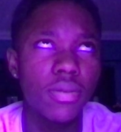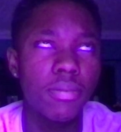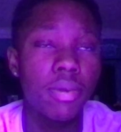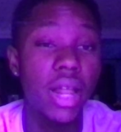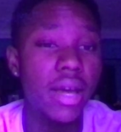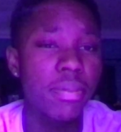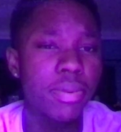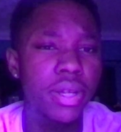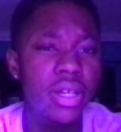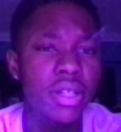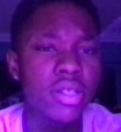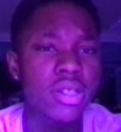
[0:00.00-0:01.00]
black
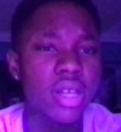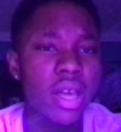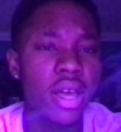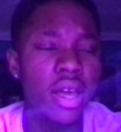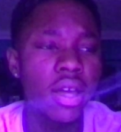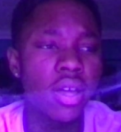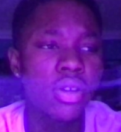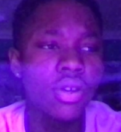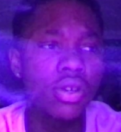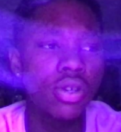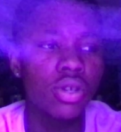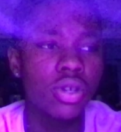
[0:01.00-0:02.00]
beans,
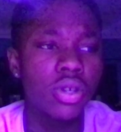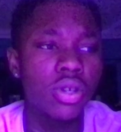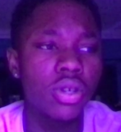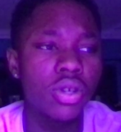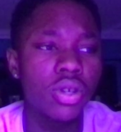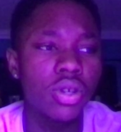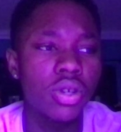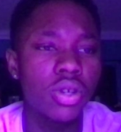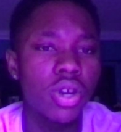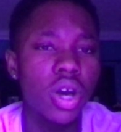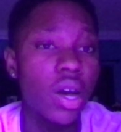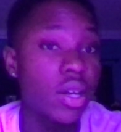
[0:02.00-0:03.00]
and
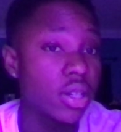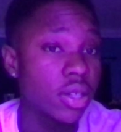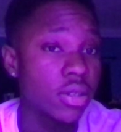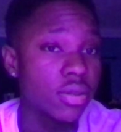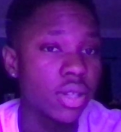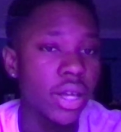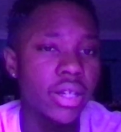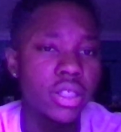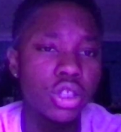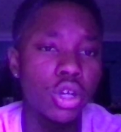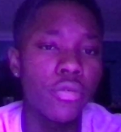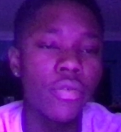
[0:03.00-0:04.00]
onion, like a
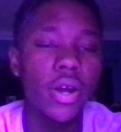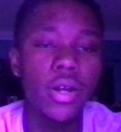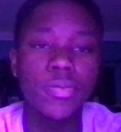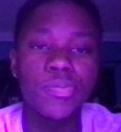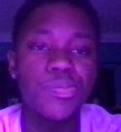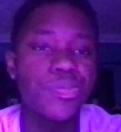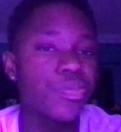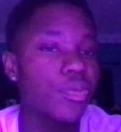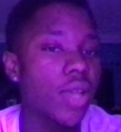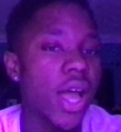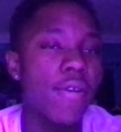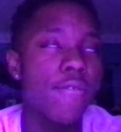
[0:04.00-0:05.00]
stir fry.
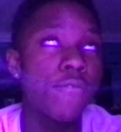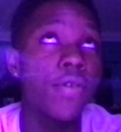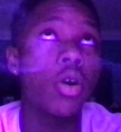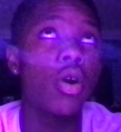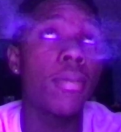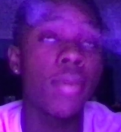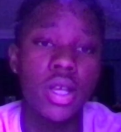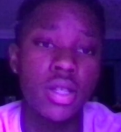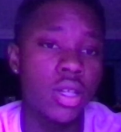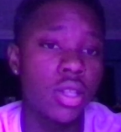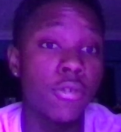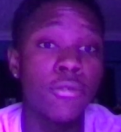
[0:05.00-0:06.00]
I felt
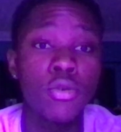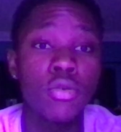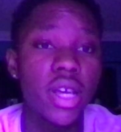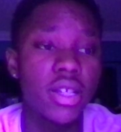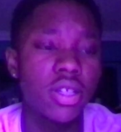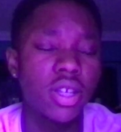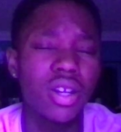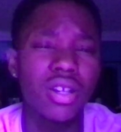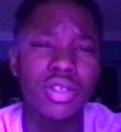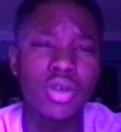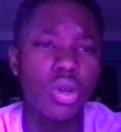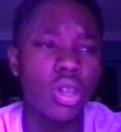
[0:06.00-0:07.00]
amazing. The food tasted good,
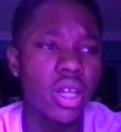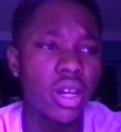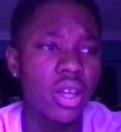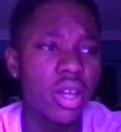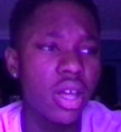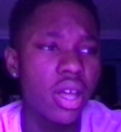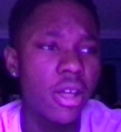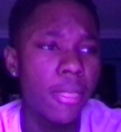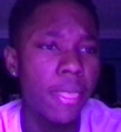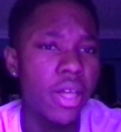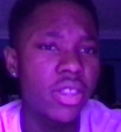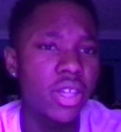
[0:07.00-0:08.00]
so clean.
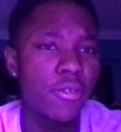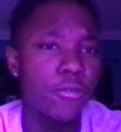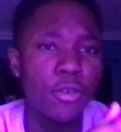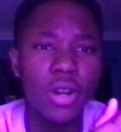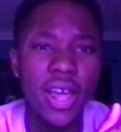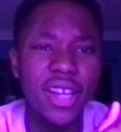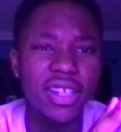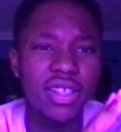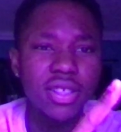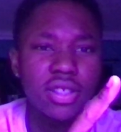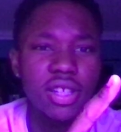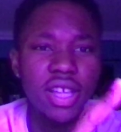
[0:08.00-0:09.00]
And then for like
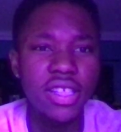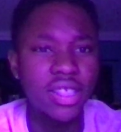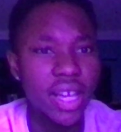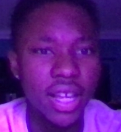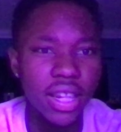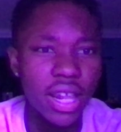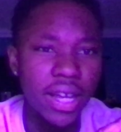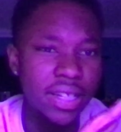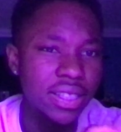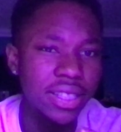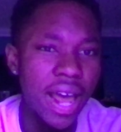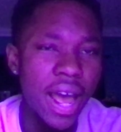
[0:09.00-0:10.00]
sec like
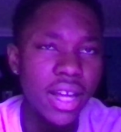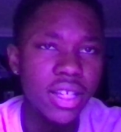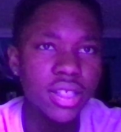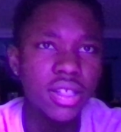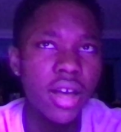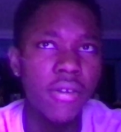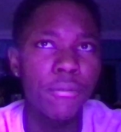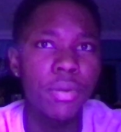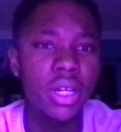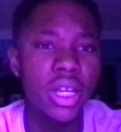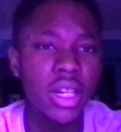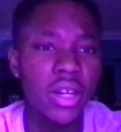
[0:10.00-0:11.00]
snacks, I've
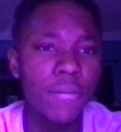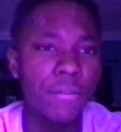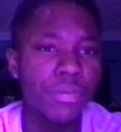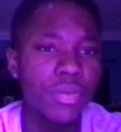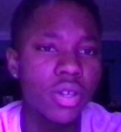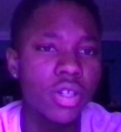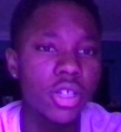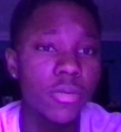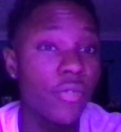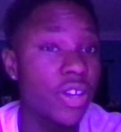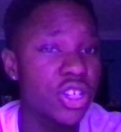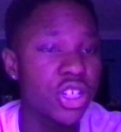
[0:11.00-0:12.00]
been eating some
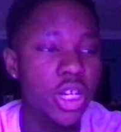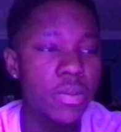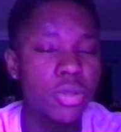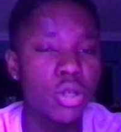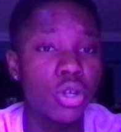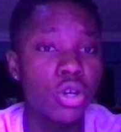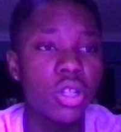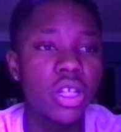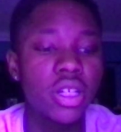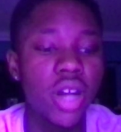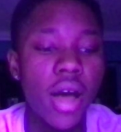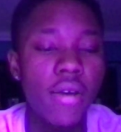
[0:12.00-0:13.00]
veggie chips. They're literally
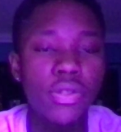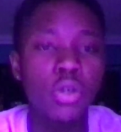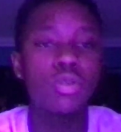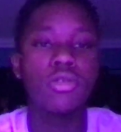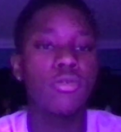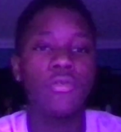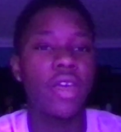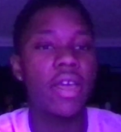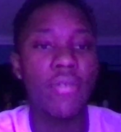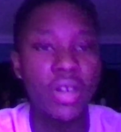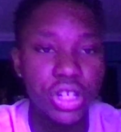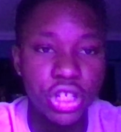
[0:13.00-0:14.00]
not those fake
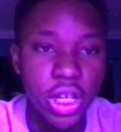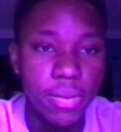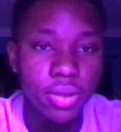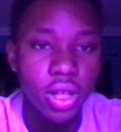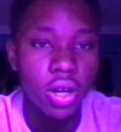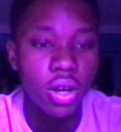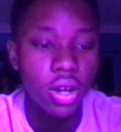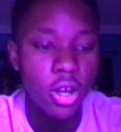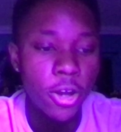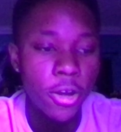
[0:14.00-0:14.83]
veggie chips. They're